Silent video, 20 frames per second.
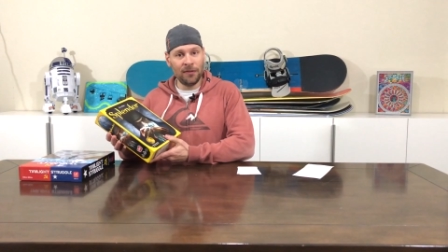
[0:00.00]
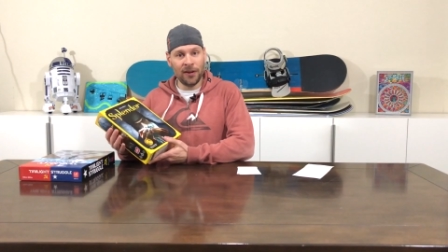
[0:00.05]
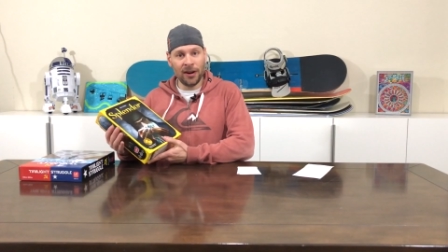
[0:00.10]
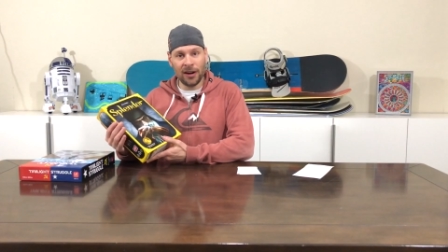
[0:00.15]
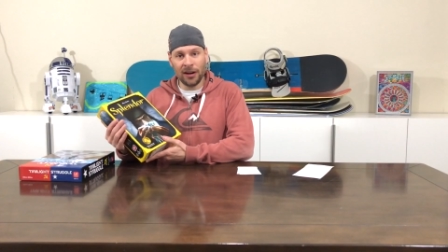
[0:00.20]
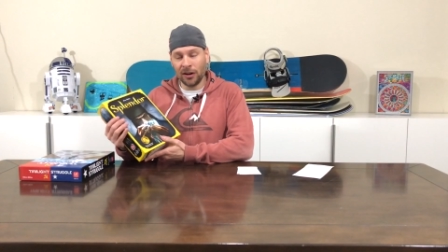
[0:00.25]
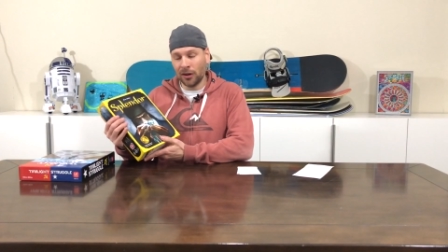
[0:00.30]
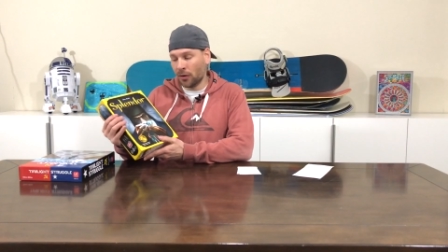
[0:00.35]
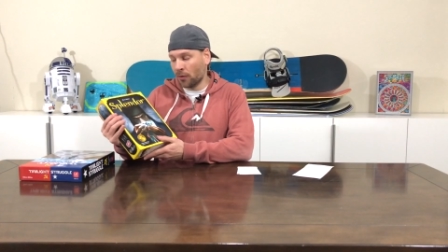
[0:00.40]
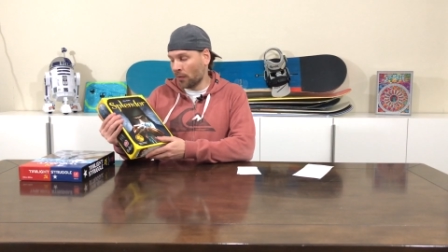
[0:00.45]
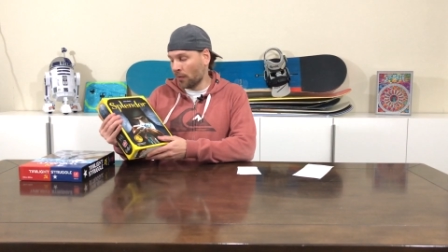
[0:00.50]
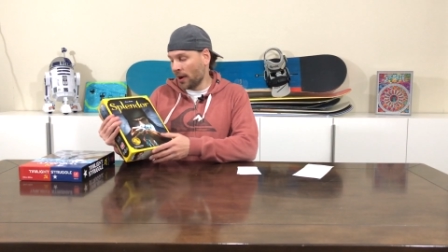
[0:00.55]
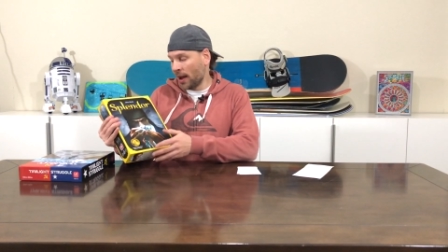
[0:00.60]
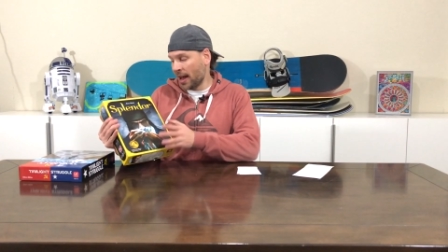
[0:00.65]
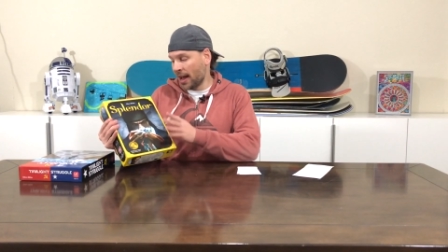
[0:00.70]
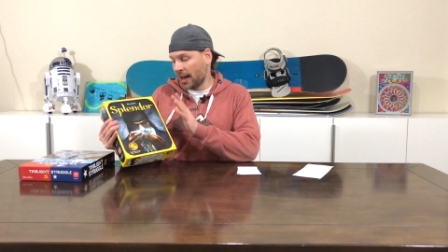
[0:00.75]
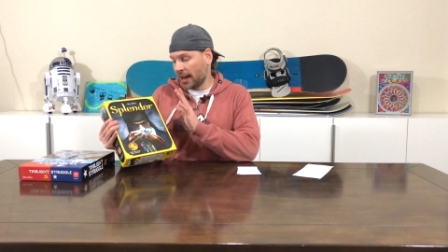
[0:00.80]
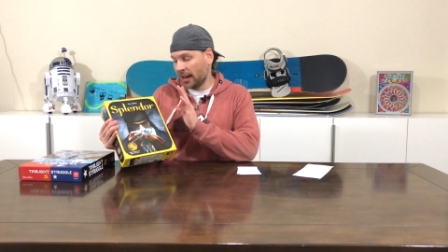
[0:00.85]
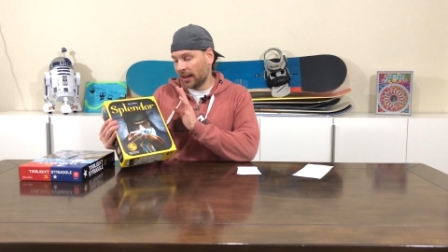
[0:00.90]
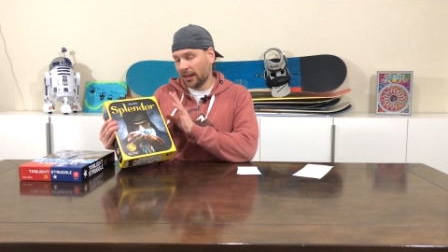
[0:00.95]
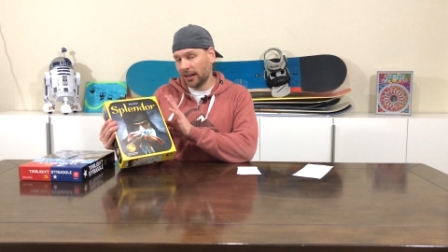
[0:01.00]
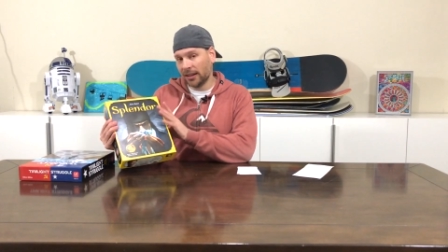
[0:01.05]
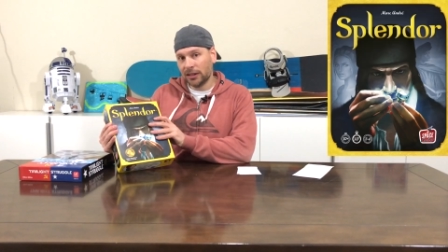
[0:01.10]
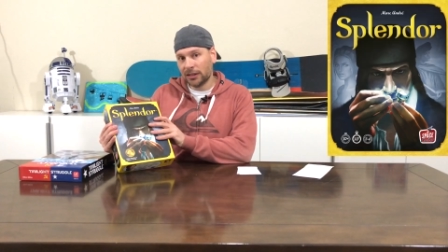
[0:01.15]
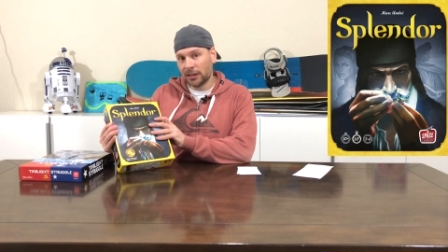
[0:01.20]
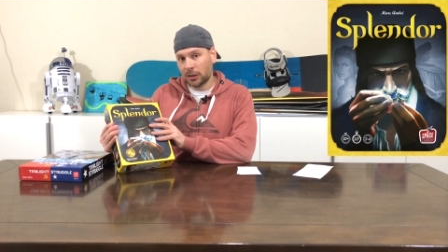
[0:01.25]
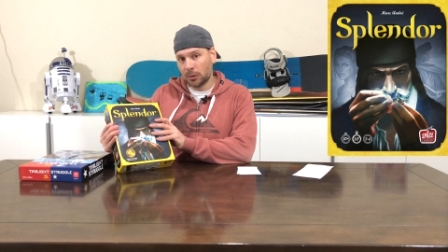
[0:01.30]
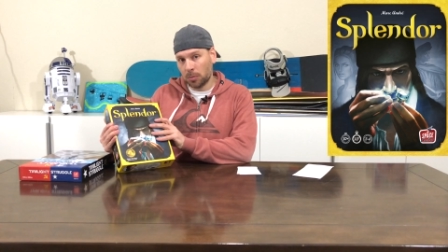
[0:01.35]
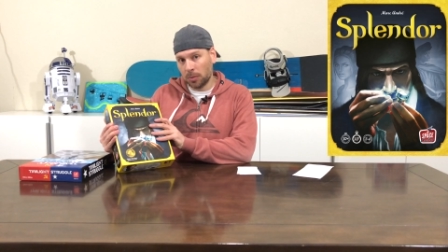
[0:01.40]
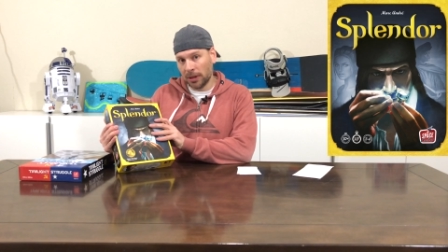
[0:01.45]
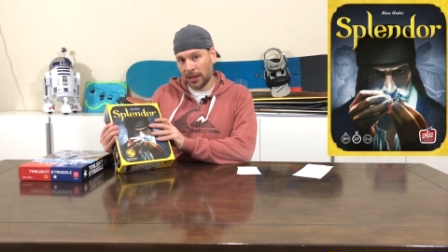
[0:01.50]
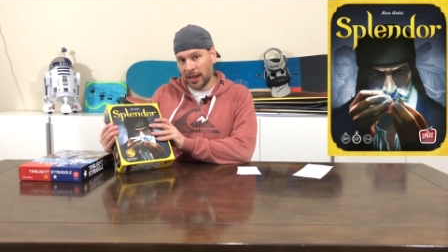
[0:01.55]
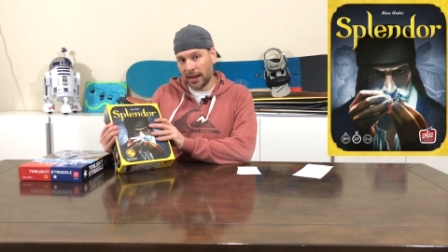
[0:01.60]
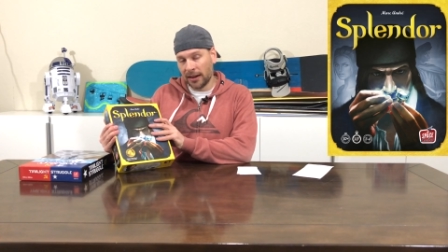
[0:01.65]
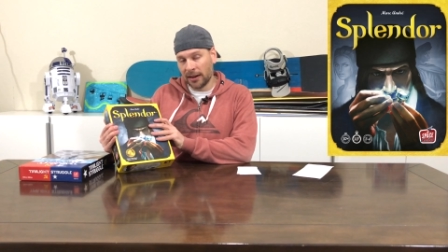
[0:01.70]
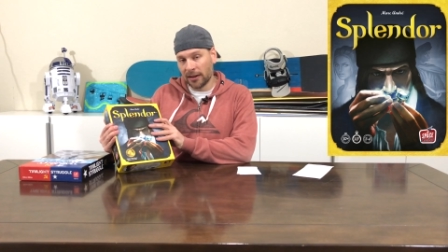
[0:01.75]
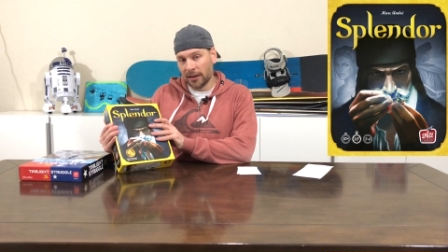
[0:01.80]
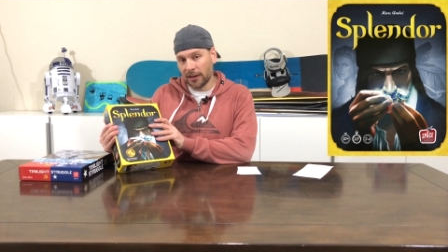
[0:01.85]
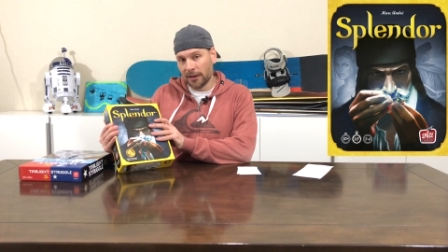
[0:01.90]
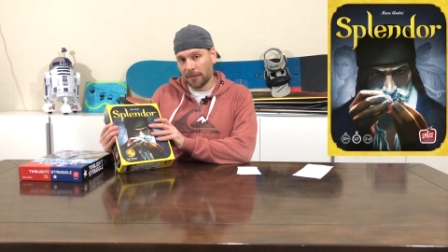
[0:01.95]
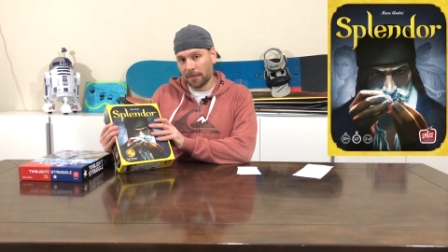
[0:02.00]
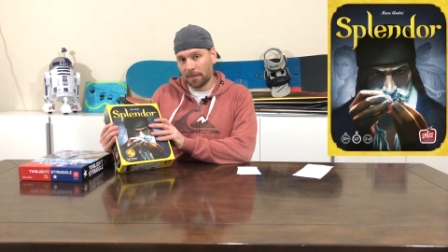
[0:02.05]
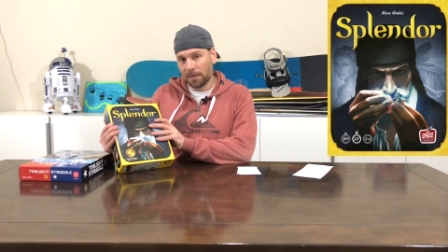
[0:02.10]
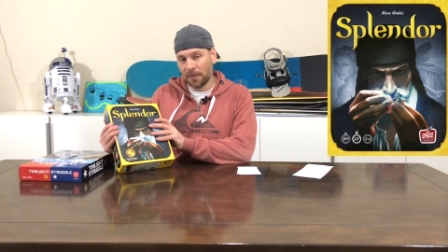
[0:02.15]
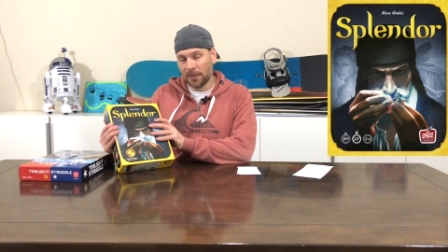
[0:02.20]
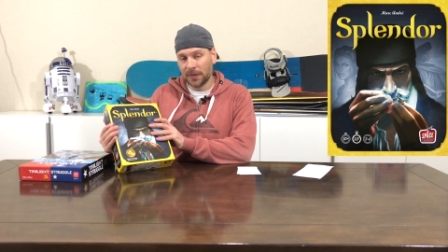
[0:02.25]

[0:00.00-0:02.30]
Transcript: friend Greg Splendor.